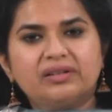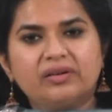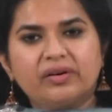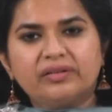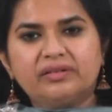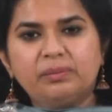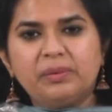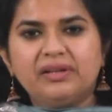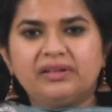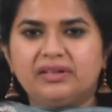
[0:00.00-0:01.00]
clause
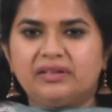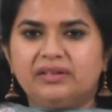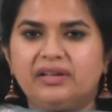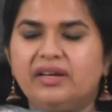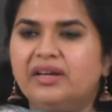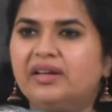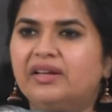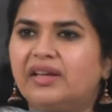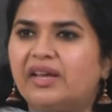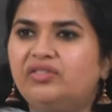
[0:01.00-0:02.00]
dependent,
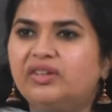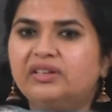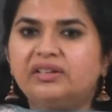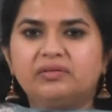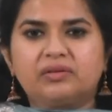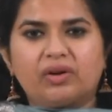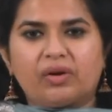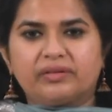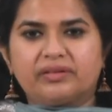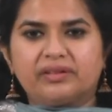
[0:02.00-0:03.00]
adjective
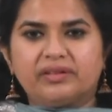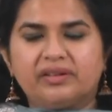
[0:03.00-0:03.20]
clause